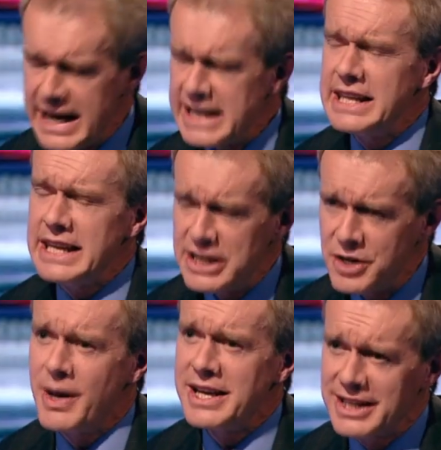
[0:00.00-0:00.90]
hit the
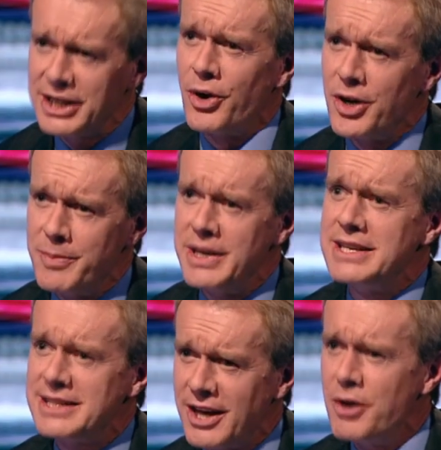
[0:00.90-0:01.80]
US economy
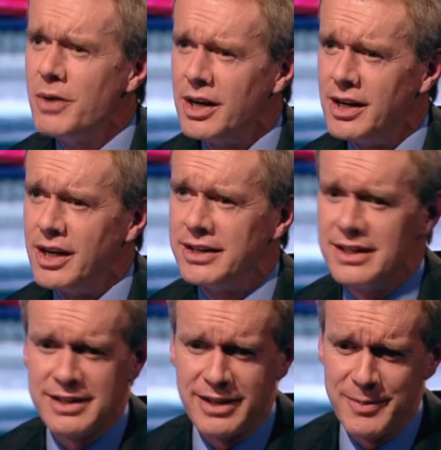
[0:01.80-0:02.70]
so hard
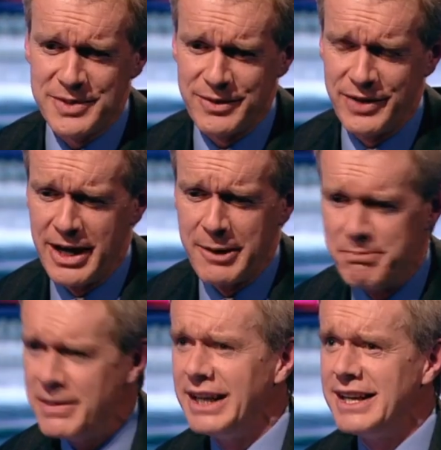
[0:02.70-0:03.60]
in terms of
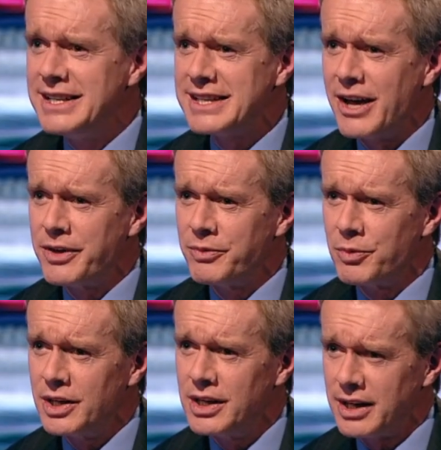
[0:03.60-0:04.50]
millions out of
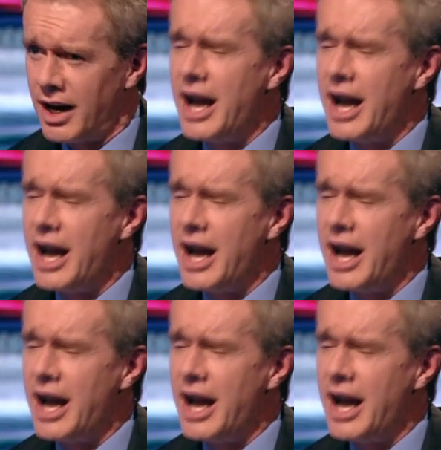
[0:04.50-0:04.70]
work,